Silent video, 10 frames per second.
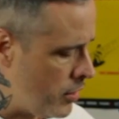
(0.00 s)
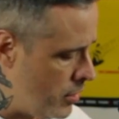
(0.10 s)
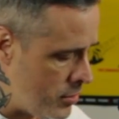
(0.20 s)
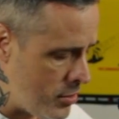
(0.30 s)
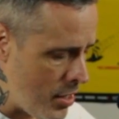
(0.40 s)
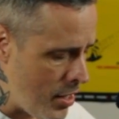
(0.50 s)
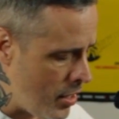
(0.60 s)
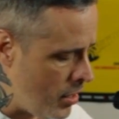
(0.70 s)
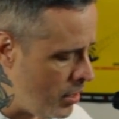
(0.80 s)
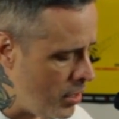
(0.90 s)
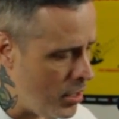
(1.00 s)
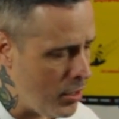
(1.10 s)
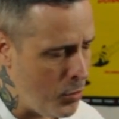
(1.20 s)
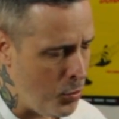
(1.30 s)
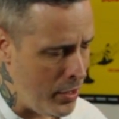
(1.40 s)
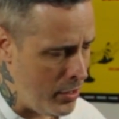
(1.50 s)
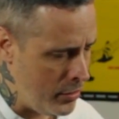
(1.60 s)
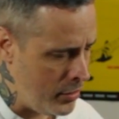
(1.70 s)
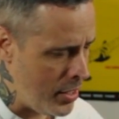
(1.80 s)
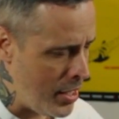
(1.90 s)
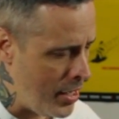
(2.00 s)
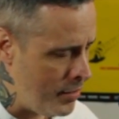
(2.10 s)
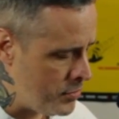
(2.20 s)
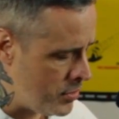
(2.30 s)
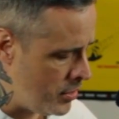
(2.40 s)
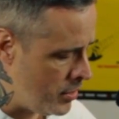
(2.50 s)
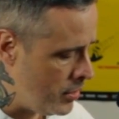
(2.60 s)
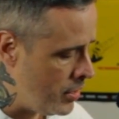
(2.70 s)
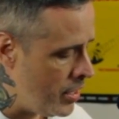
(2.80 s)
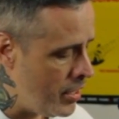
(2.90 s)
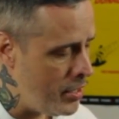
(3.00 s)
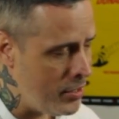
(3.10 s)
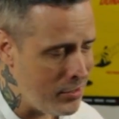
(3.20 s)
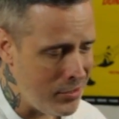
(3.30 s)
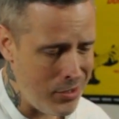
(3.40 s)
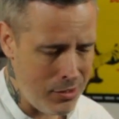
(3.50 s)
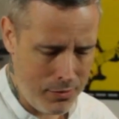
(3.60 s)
Kiss and hug with knives in hand,